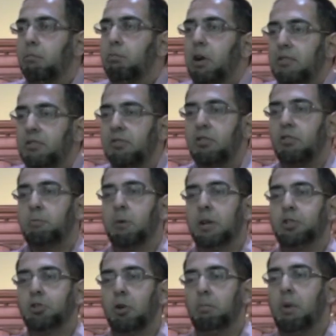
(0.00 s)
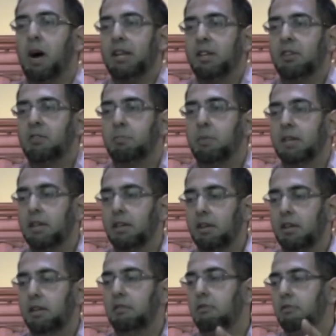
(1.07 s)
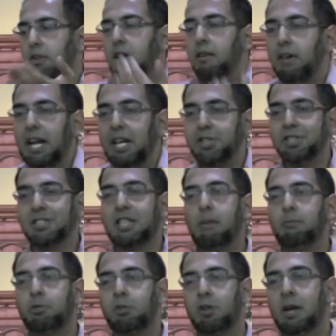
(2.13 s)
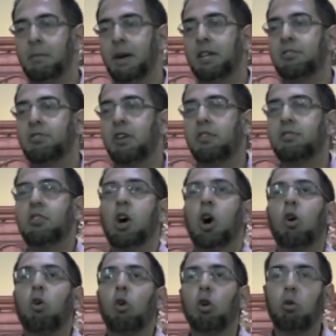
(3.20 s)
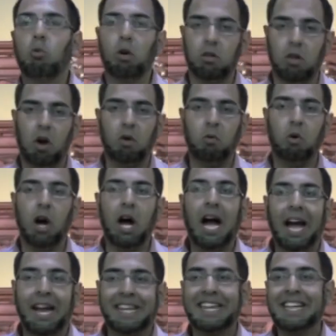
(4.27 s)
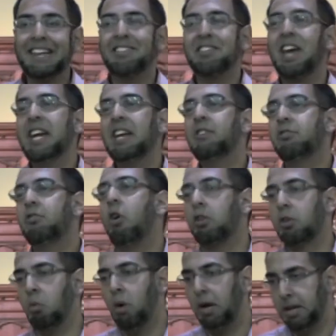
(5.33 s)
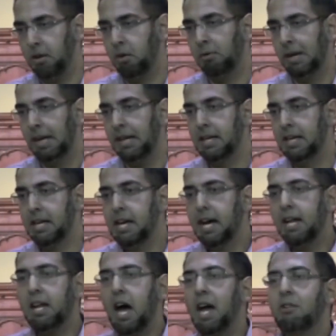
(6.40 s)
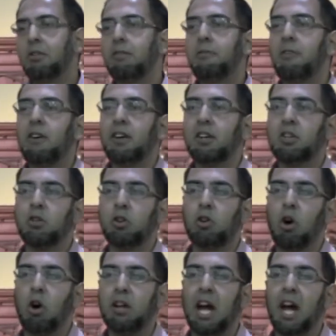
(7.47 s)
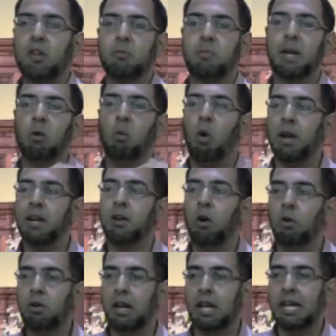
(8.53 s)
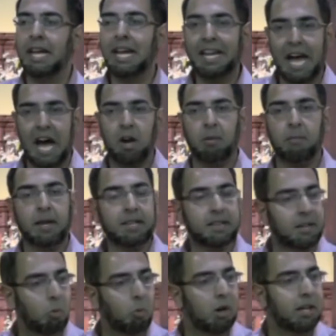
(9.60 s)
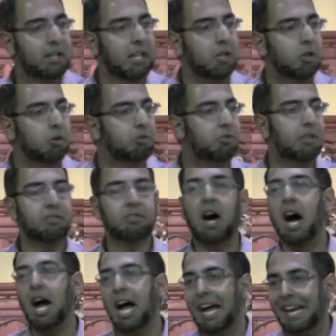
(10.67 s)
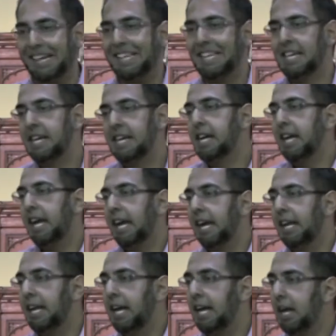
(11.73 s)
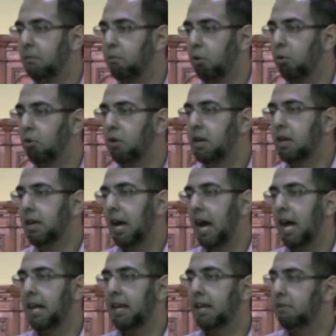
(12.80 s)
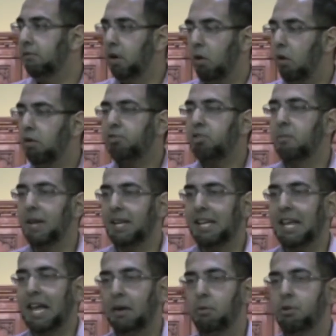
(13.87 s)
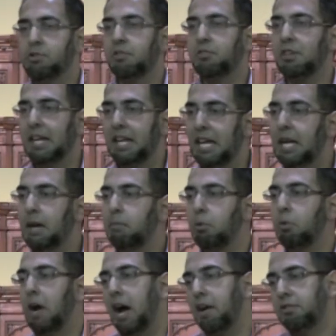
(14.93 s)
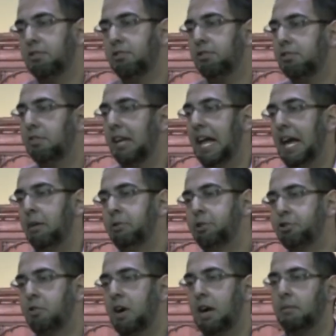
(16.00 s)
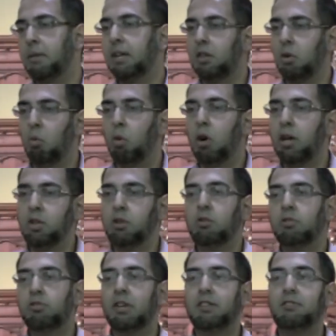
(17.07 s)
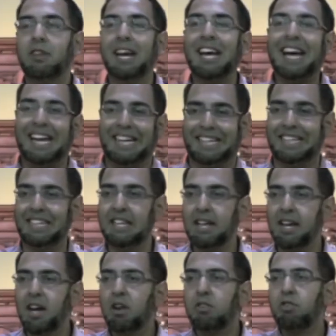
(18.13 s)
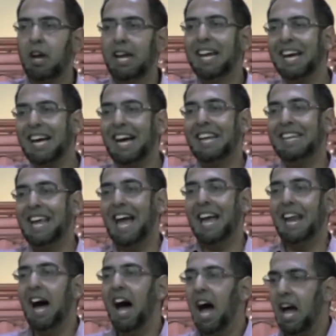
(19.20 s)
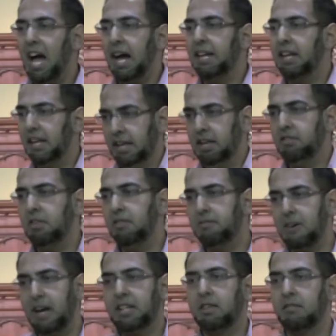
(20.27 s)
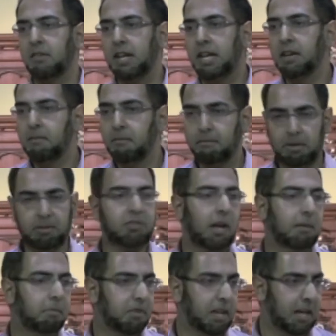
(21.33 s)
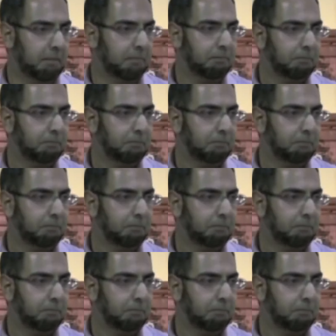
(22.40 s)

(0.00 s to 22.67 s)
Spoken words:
presses his spiritual buttons, but the revelation comes to him and he says, Qul huwa Allahu ahad, say he is God, the one and only. Now, in referring to God as being one and only in Arabic, the word used is ahad. In Hebrew and in all Semitic languages, in Hebrew as a sister language to Arabic, the word used is ikhad. So ikhad and ahad is effectively the same thing.